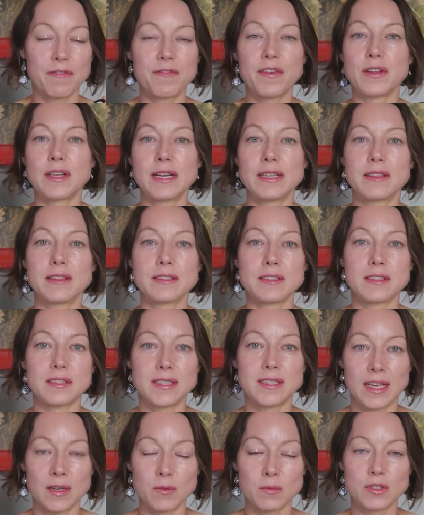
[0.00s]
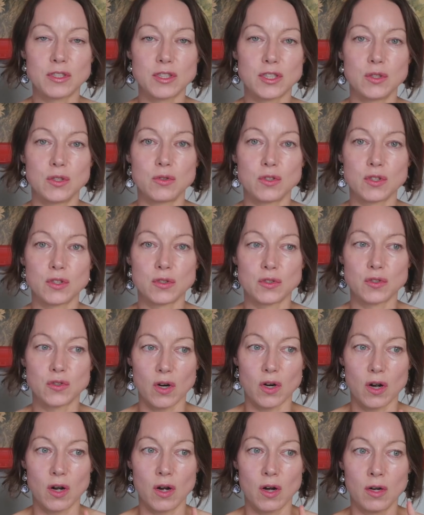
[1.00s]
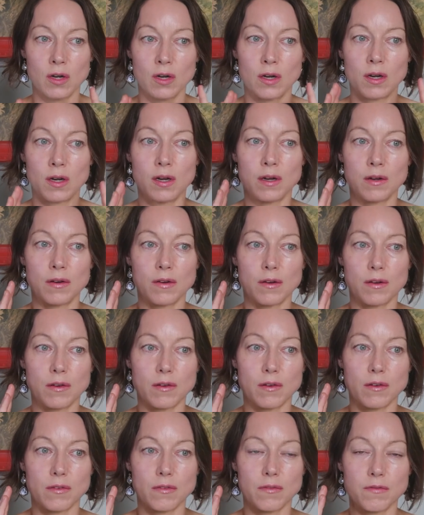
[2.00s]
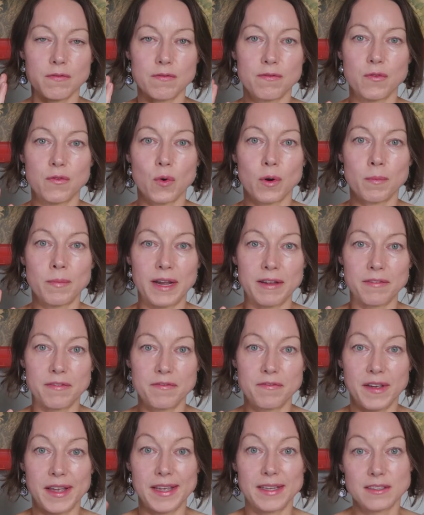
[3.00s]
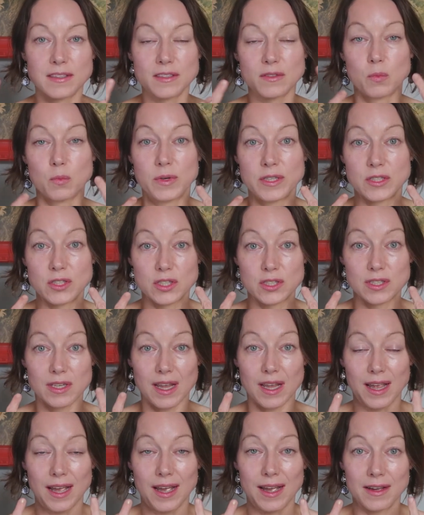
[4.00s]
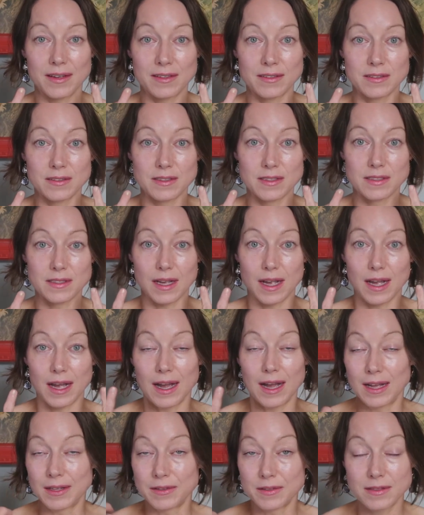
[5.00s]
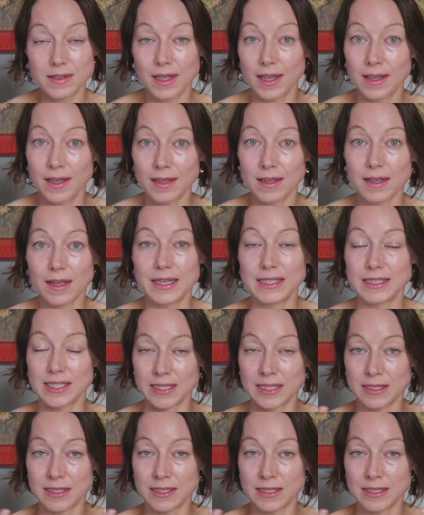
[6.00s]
felt like the scent was too strong for my face, which has, I think, a